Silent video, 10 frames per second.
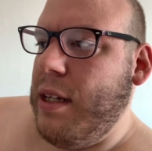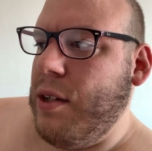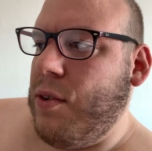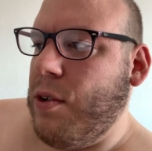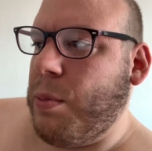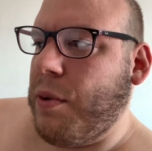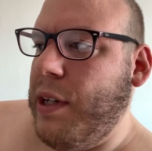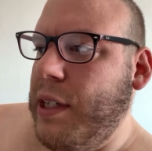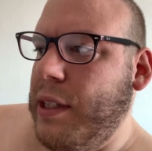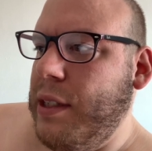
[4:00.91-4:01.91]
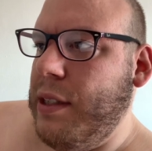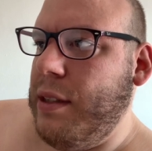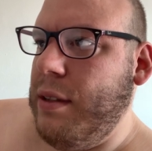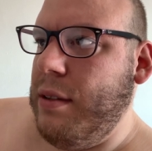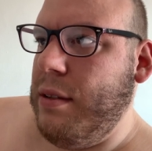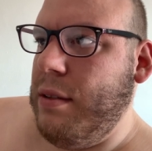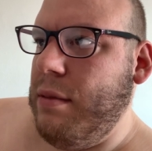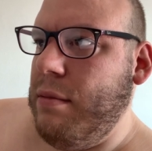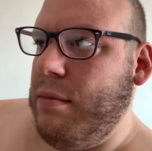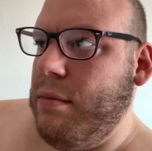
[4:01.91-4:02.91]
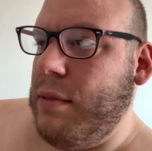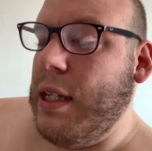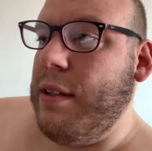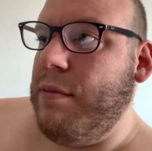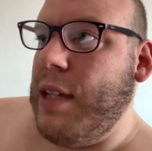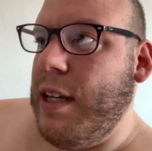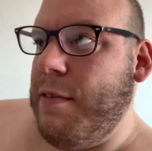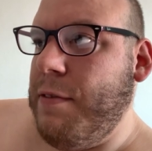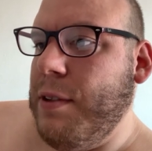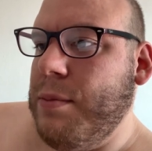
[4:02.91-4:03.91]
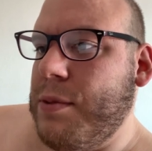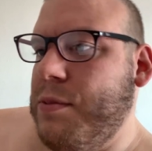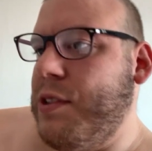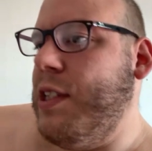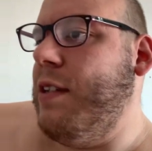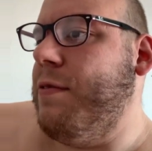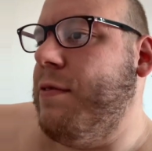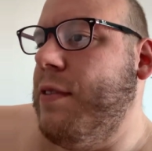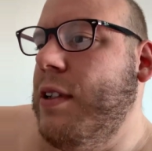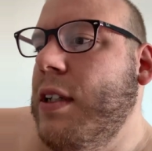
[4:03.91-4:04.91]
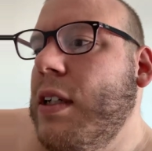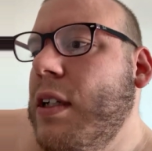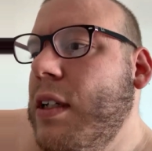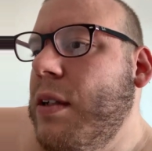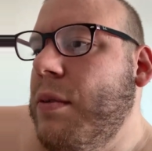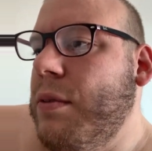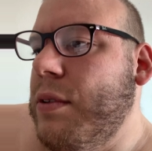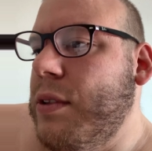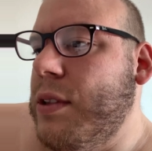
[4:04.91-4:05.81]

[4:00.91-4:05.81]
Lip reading: incorporated, they had filmed some stuff. Where is